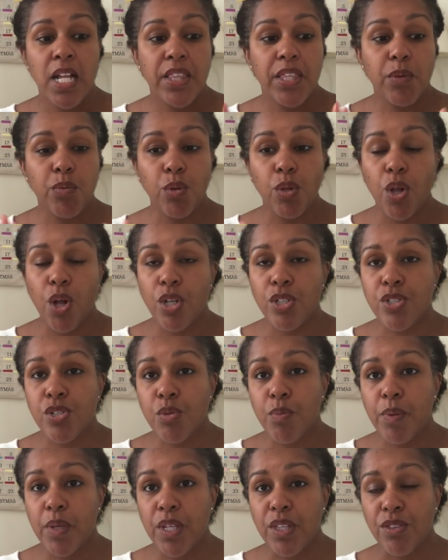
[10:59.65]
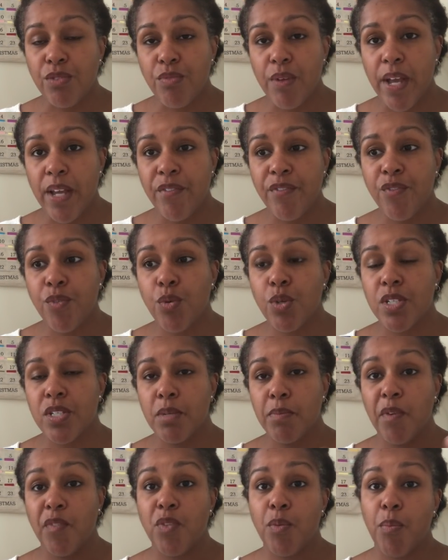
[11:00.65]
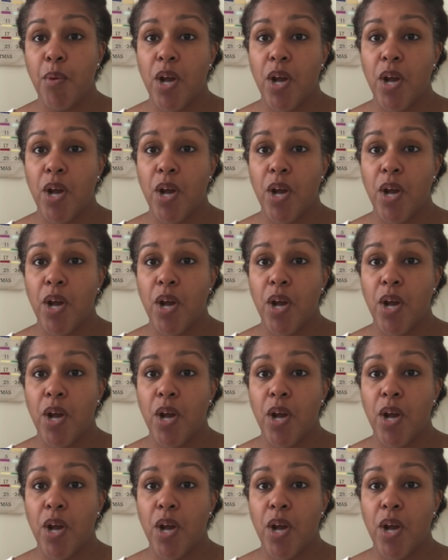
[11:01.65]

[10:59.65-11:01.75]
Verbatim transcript: there will also be a thread for some of the